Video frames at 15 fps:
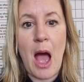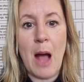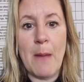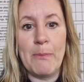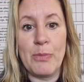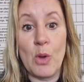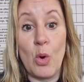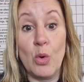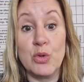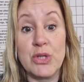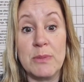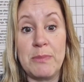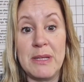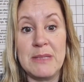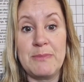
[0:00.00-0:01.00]
Also,
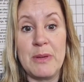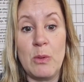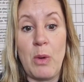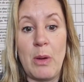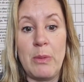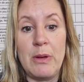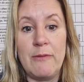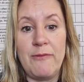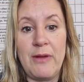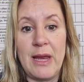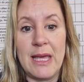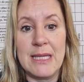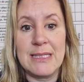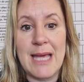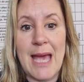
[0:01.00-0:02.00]
please be aware when you're filling
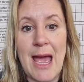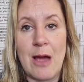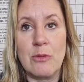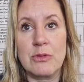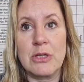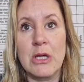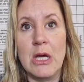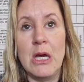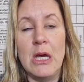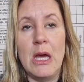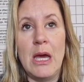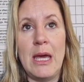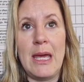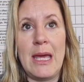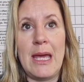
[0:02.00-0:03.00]
it out,
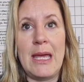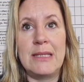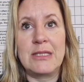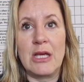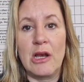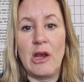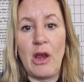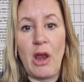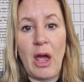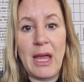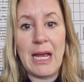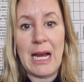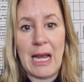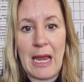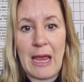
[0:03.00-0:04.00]
it's
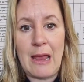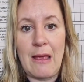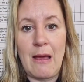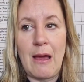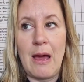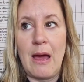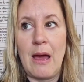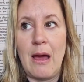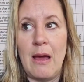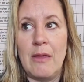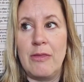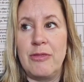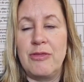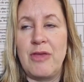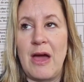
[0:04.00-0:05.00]
unlikely
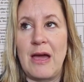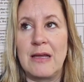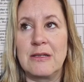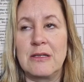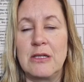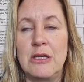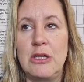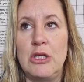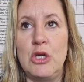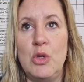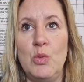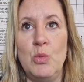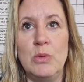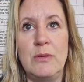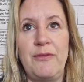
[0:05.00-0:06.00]
that you
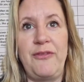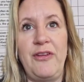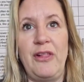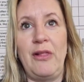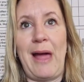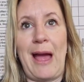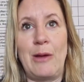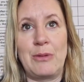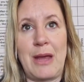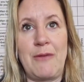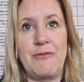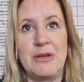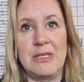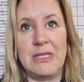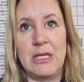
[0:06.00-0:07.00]
would fill out every
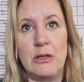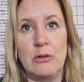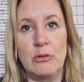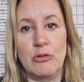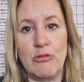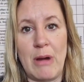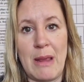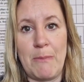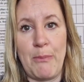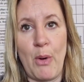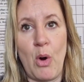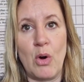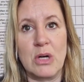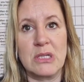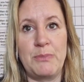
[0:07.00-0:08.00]
single grey
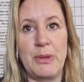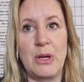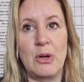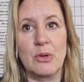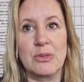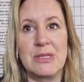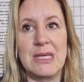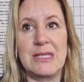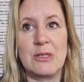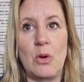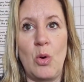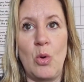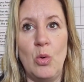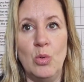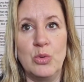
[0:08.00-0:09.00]
box because it's
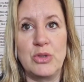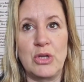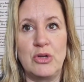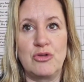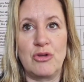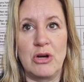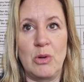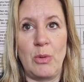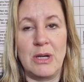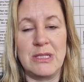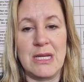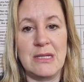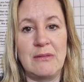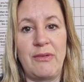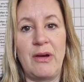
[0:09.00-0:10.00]
also trying to
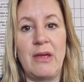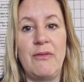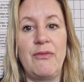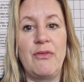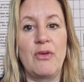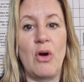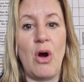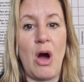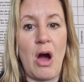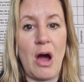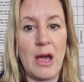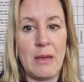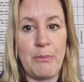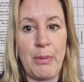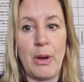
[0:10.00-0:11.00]
identify if you've got
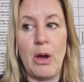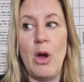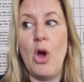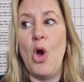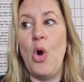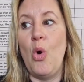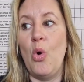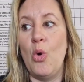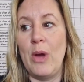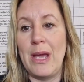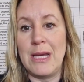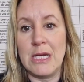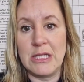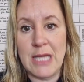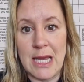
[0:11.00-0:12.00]
hyper or
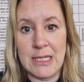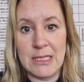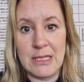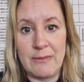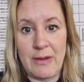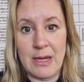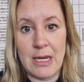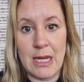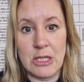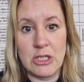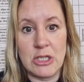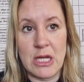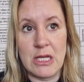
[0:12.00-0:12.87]
inattentive ADHD.